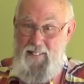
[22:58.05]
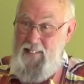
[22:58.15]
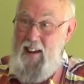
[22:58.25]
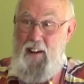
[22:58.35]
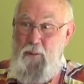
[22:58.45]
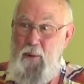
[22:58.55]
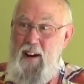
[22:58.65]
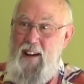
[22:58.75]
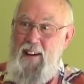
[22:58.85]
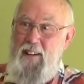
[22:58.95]
take it
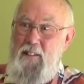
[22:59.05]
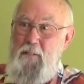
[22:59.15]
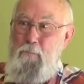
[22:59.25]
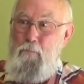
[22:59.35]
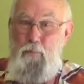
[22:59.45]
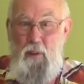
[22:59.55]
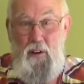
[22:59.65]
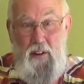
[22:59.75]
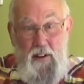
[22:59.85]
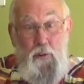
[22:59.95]
away.
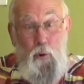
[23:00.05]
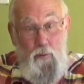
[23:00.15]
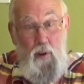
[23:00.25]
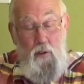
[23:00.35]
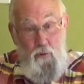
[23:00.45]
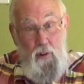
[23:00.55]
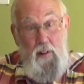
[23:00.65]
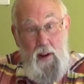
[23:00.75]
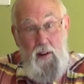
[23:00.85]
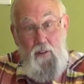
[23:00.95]
You need to invest
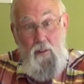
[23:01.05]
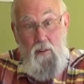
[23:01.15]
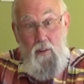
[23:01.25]
in that